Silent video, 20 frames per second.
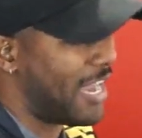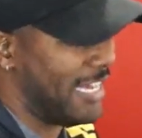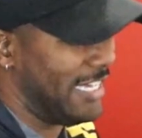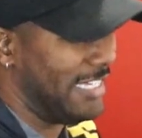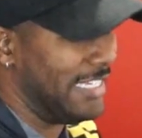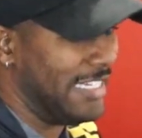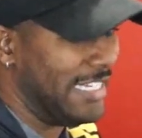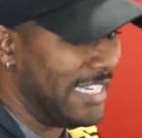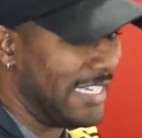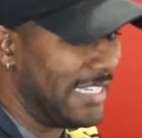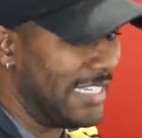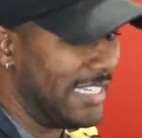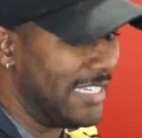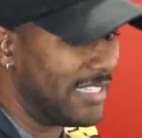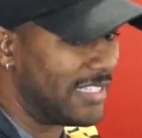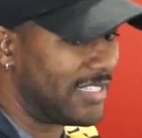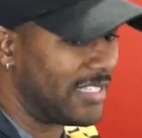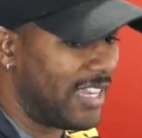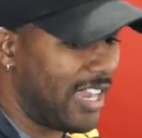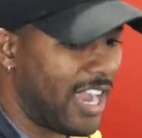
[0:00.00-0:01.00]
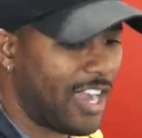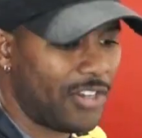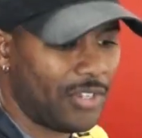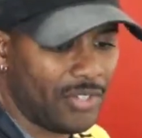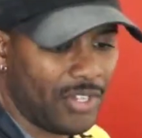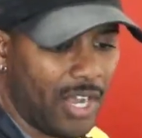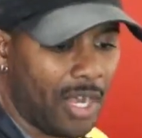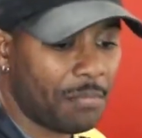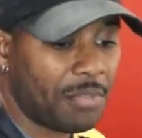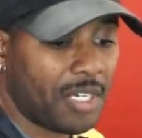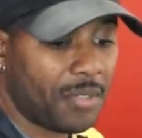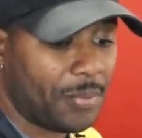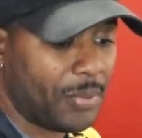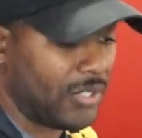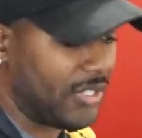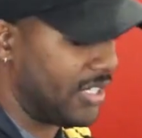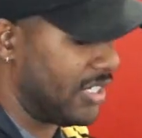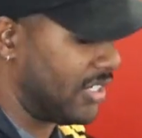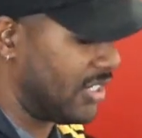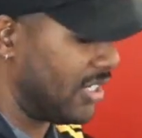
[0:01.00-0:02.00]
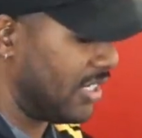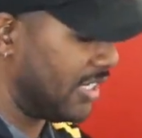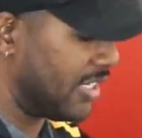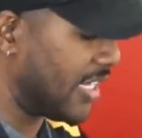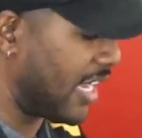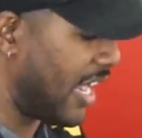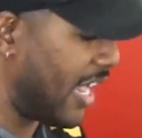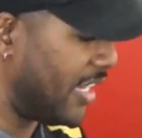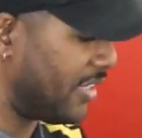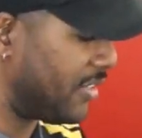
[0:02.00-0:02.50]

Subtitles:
need this. I don't know. I'm gonna put this to the side.